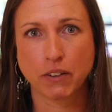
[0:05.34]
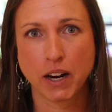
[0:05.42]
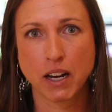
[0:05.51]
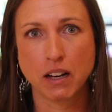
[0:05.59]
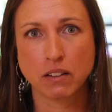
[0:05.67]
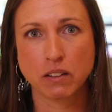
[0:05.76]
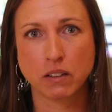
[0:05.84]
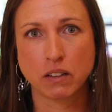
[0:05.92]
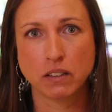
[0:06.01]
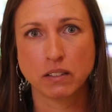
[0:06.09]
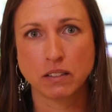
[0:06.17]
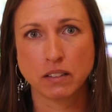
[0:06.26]
my great
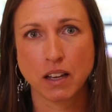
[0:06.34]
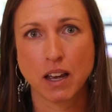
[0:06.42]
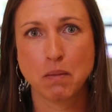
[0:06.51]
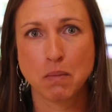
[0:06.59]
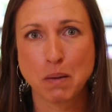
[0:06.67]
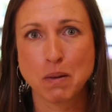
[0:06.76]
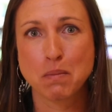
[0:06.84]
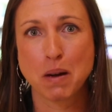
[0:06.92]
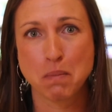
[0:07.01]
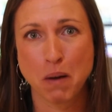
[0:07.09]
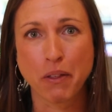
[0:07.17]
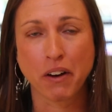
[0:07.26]
uncle, and maybe
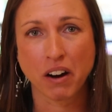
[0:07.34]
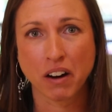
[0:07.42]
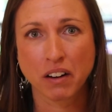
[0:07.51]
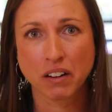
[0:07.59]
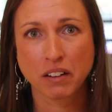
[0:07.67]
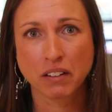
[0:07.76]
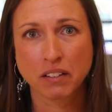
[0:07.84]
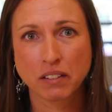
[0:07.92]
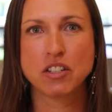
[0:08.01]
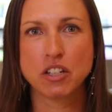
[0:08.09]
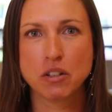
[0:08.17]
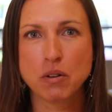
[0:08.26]
my mother.
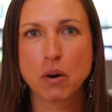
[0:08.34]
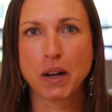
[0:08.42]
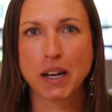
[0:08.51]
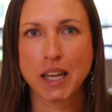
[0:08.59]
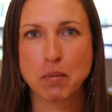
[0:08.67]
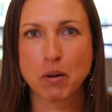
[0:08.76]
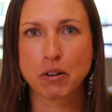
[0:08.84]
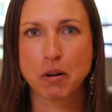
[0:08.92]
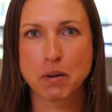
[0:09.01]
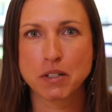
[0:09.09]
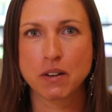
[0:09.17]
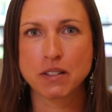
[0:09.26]
Do you know what
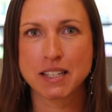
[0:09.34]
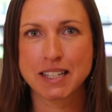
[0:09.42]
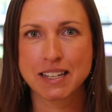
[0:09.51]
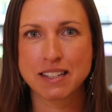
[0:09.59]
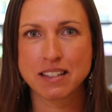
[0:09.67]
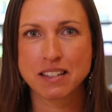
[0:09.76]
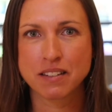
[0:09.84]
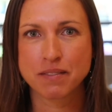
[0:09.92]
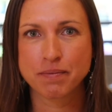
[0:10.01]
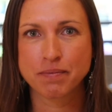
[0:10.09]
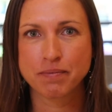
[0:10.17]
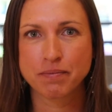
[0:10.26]
hemochromatosis is?
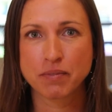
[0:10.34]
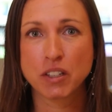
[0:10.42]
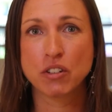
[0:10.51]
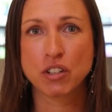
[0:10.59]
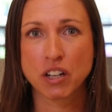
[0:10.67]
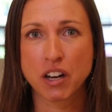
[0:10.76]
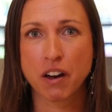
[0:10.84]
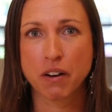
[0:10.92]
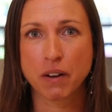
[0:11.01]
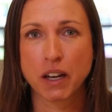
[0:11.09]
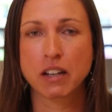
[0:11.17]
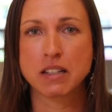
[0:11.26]
You should know,
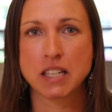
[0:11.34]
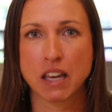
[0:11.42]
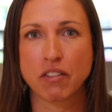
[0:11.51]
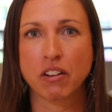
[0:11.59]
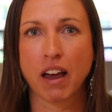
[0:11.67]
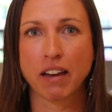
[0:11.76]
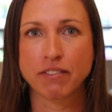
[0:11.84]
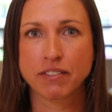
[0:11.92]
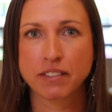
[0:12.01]
it could save your life.